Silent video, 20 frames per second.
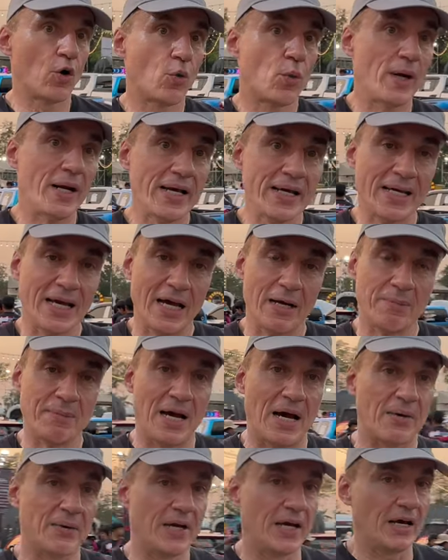When I came
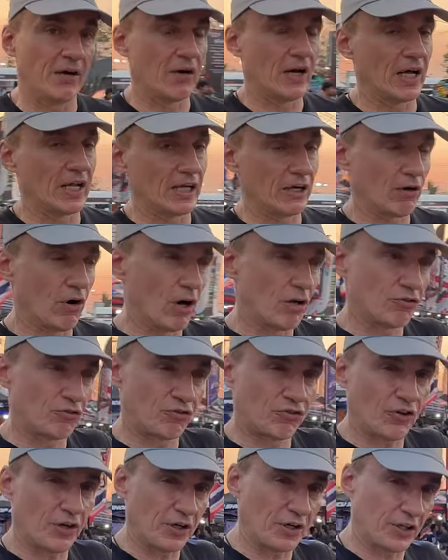down here earlier on to
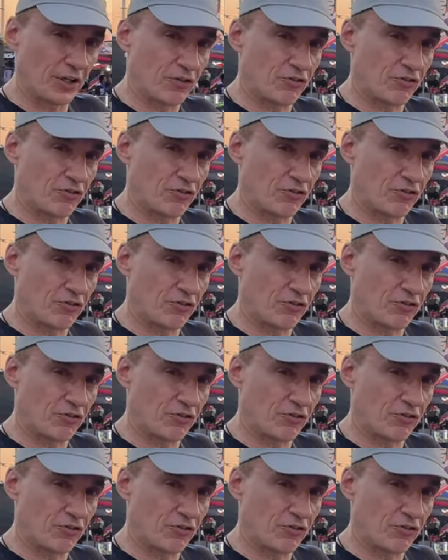show you the